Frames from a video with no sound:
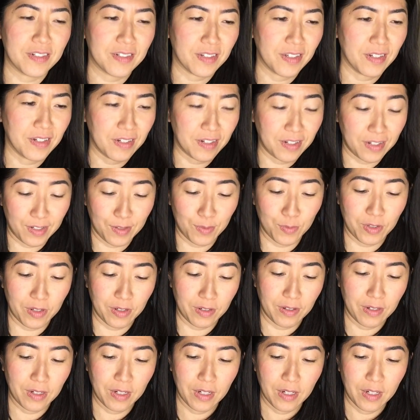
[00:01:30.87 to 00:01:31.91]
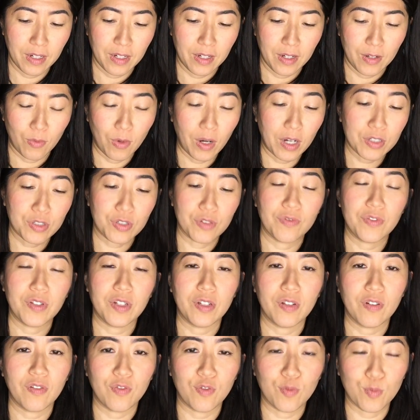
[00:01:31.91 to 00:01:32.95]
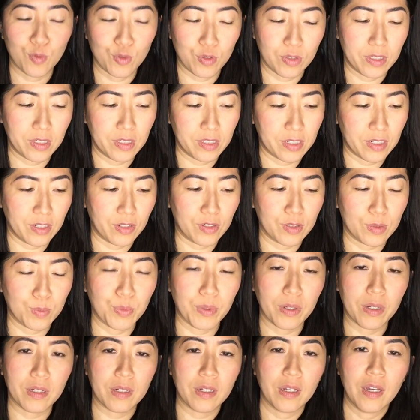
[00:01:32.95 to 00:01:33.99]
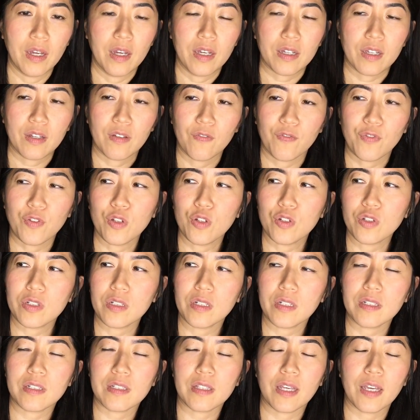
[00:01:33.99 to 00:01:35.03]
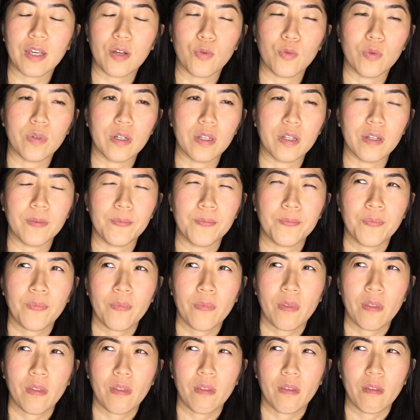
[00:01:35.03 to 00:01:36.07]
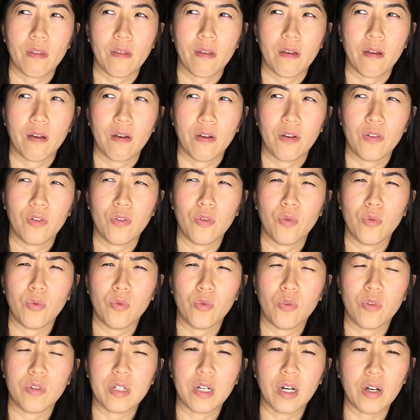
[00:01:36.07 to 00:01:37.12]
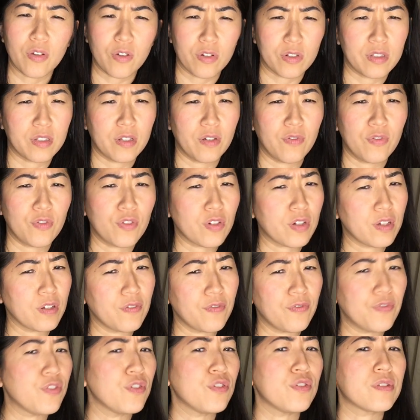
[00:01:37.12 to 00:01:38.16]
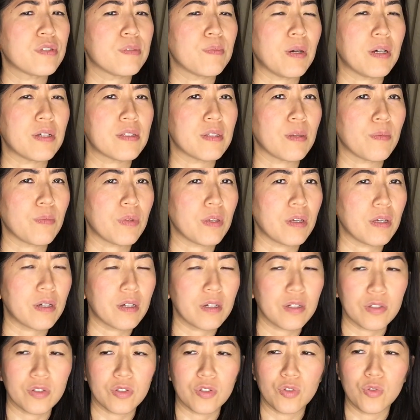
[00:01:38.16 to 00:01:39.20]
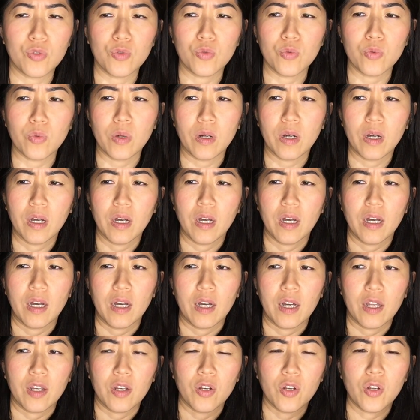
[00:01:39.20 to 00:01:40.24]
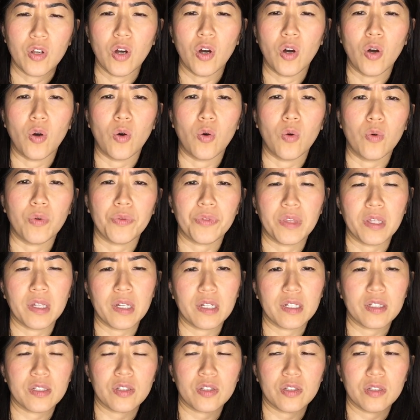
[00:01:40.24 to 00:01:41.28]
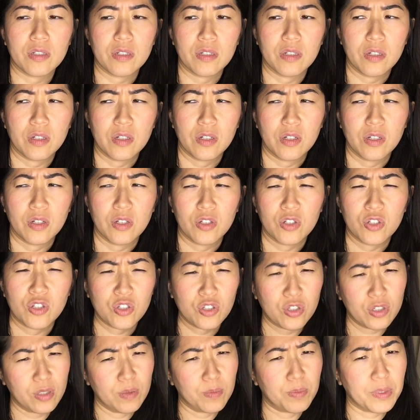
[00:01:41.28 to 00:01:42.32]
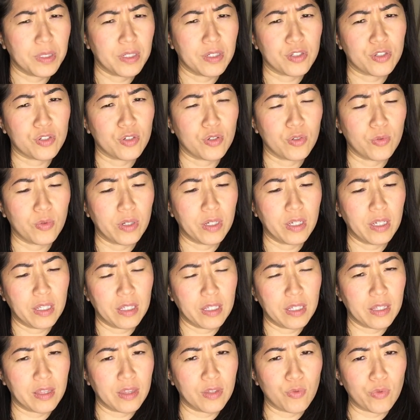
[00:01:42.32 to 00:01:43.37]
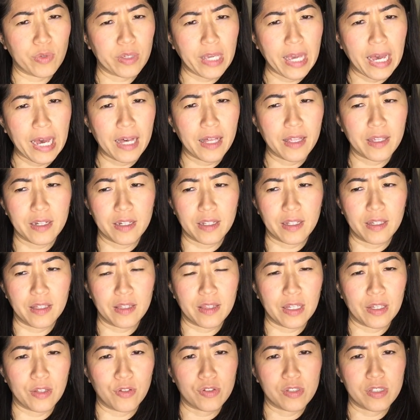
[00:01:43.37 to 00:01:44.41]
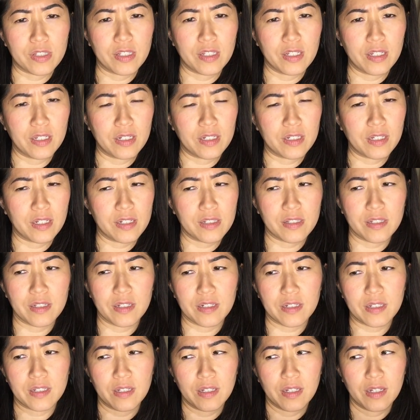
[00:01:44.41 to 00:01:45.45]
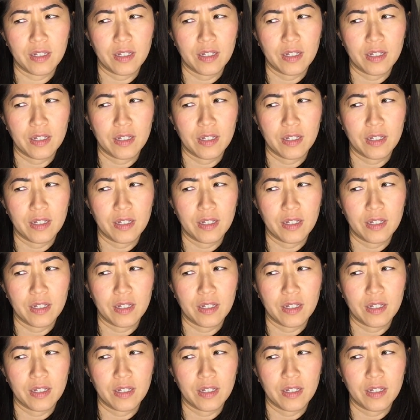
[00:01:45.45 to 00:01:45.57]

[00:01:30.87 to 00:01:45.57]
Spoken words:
an enigma. Watch her video for more details. But confusion is like when you tell yourself you're confused about something because you know things should be a certain way, and yet the reality that you see doesn't